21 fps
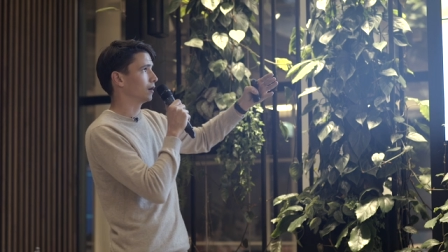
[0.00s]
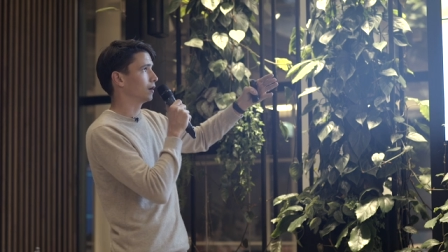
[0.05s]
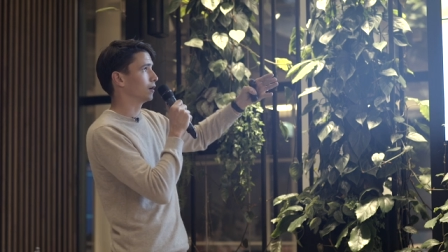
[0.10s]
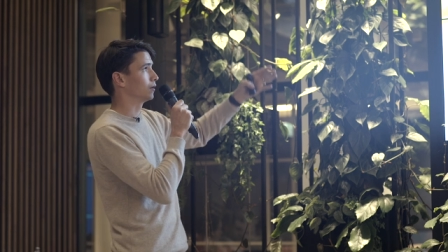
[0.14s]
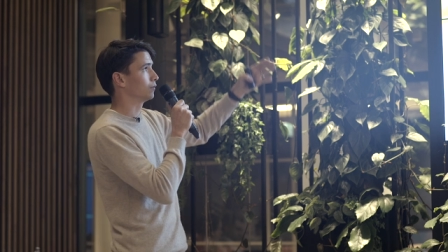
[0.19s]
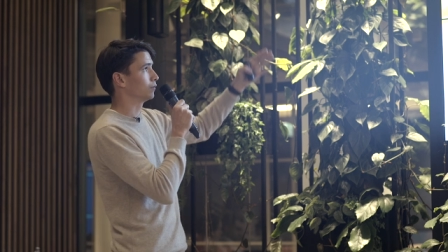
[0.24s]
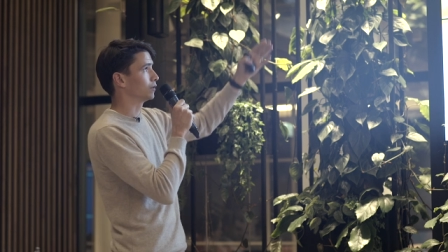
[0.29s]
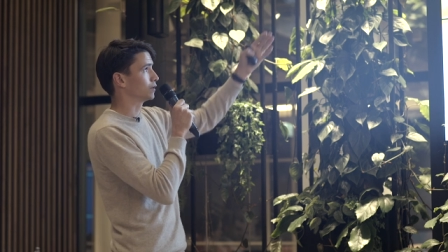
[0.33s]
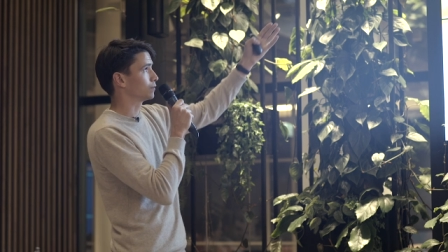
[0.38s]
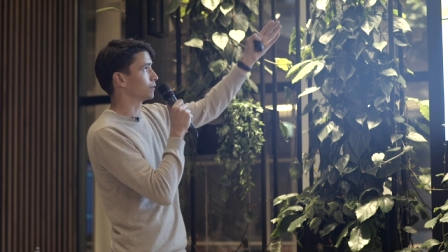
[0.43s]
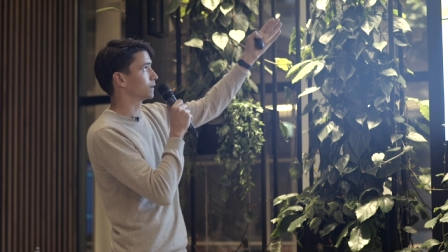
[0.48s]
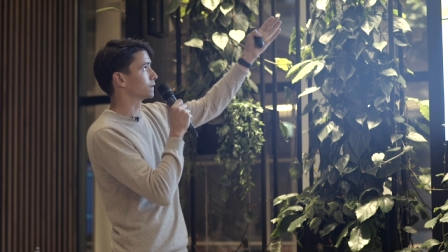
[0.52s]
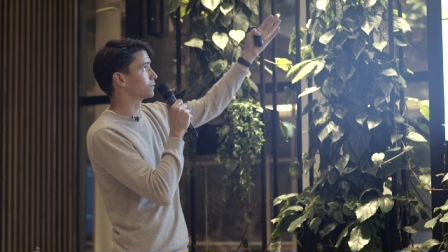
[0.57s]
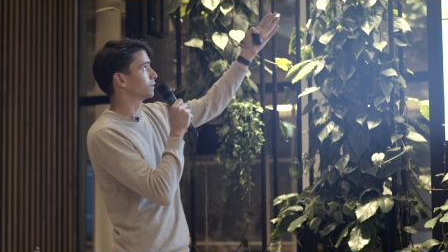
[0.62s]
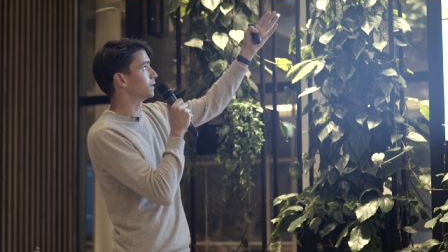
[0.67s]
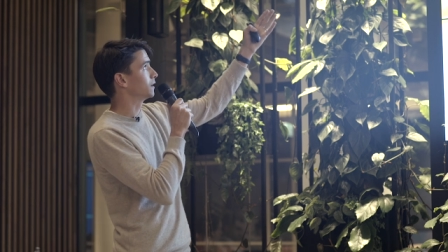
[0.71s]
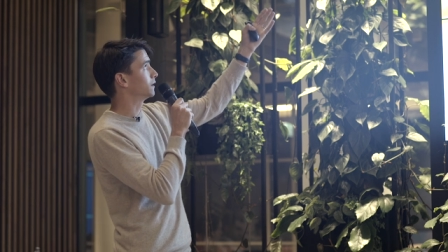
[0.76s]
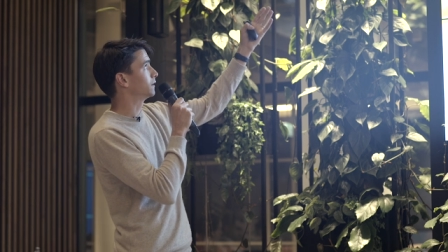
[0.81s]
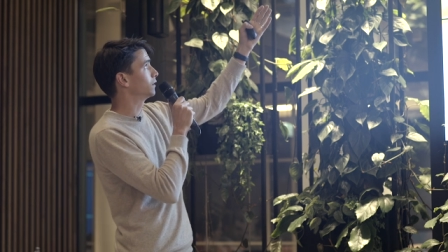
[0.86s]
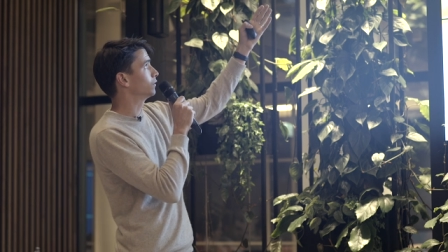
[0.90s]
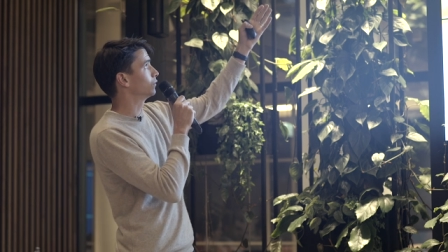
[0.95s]
uh, which was
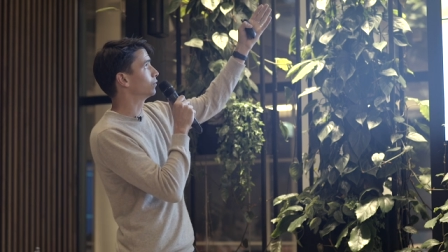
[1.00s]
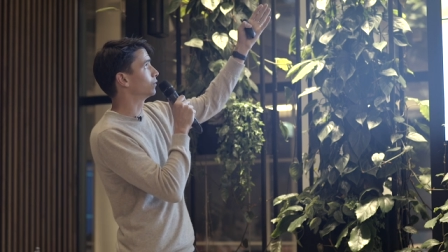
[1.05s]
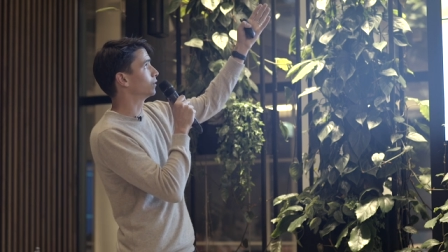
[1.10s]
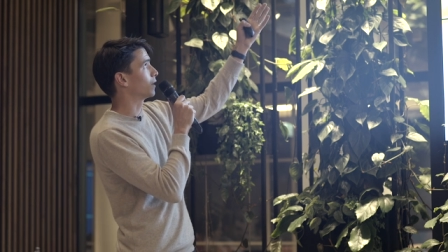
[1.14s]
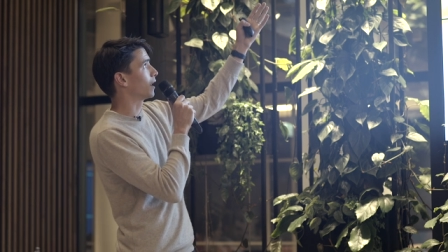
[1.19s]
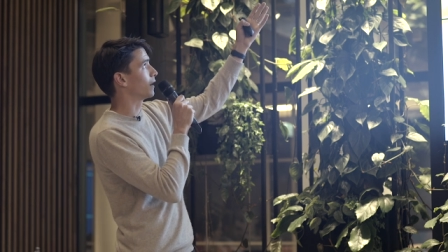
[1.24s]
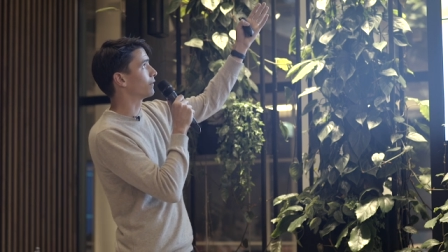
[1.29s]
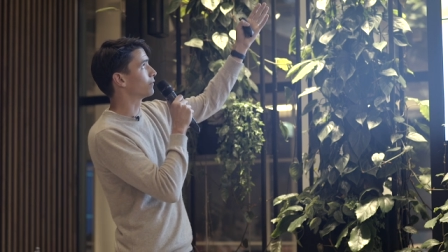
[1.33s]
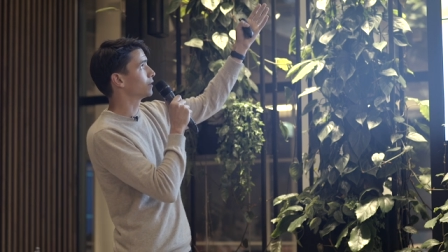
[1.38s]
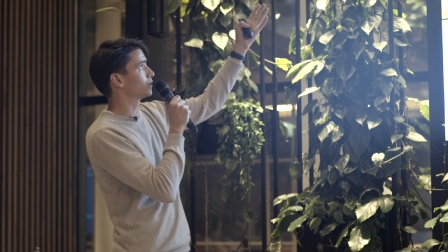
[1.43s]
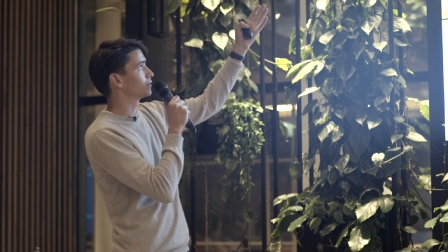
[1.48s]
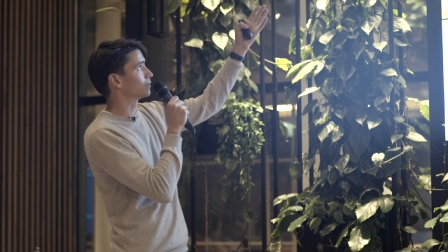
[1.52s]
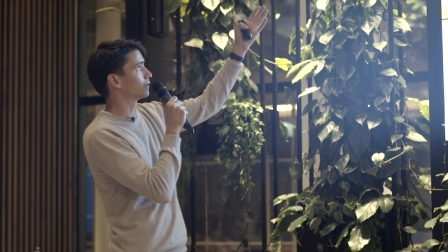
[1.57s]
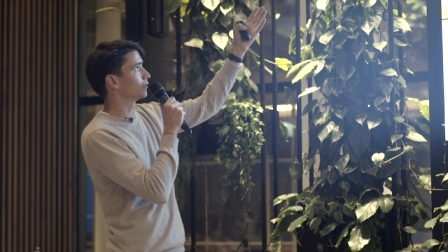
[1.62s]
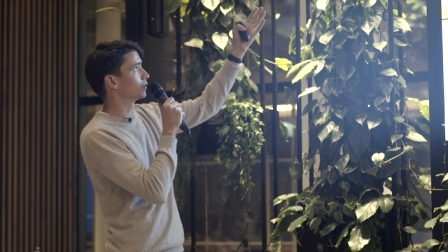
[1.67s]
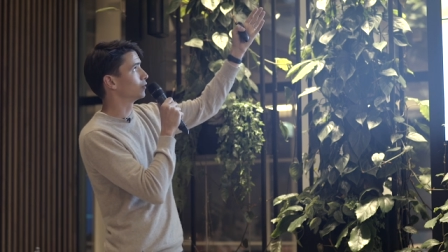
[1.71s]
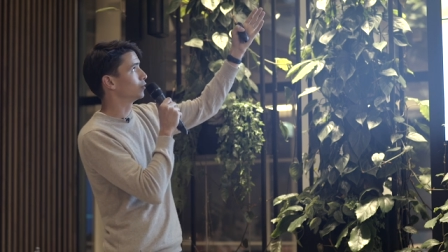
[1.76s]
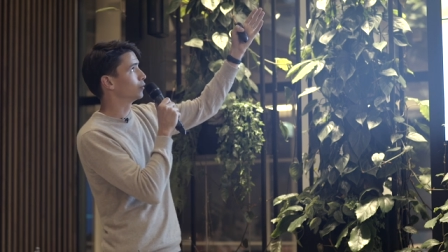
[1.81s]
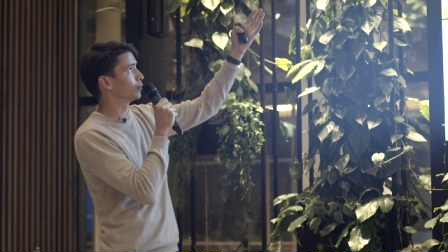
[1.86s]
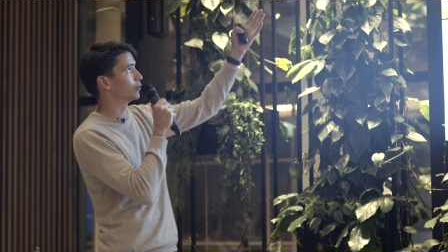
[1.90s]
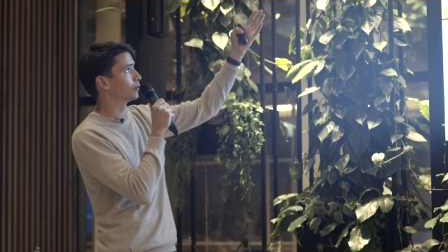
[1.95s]
related to the average
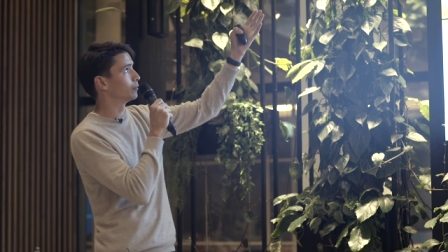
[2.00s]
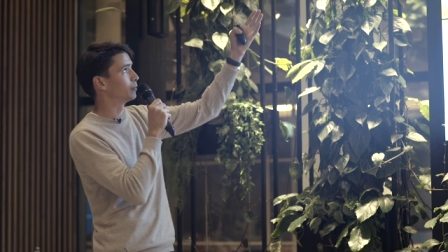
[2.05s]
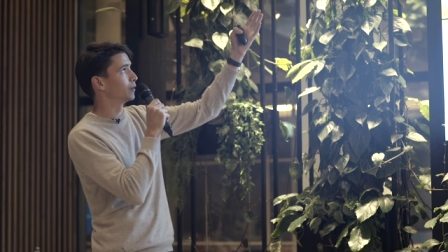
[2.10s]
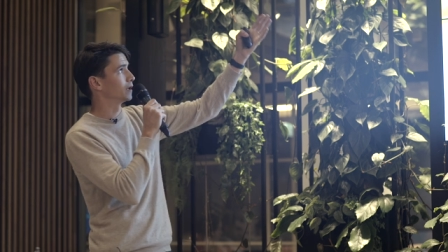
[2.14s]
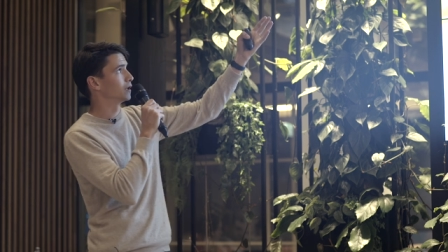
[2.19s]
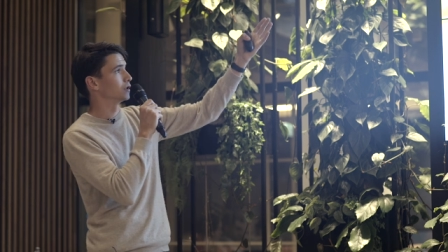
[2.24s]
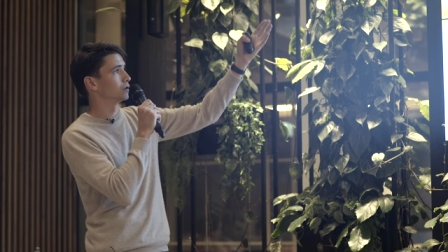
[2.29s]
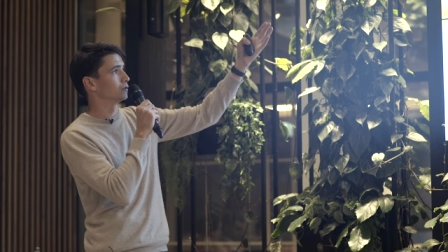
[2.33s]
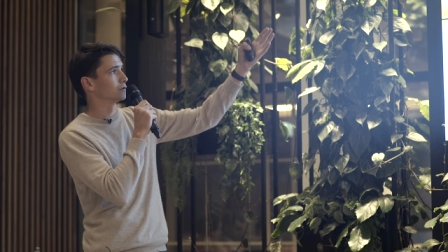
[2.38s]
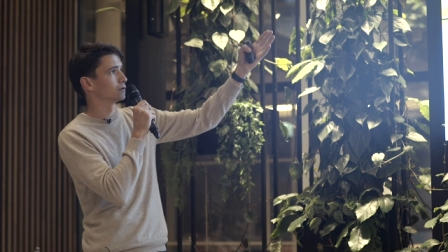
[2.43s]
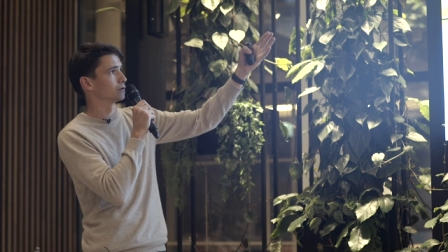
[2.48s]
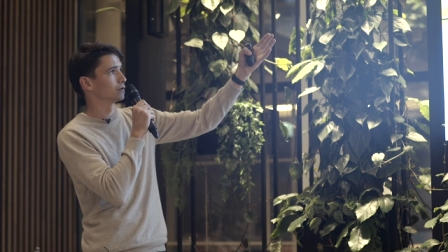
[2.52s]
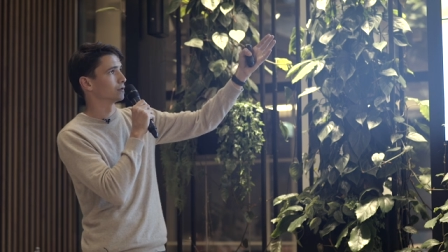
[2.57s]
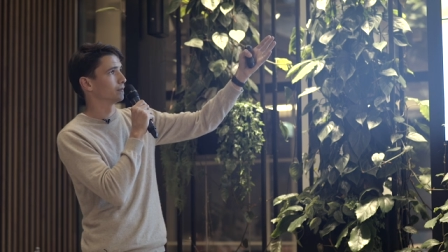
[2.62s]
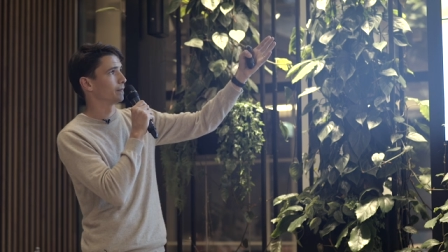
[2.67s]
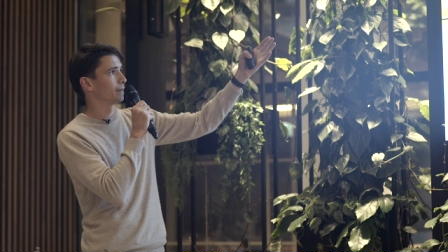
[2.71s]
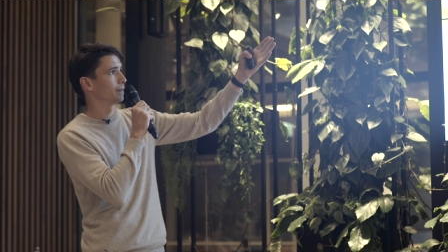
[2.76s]
revenue per paying user.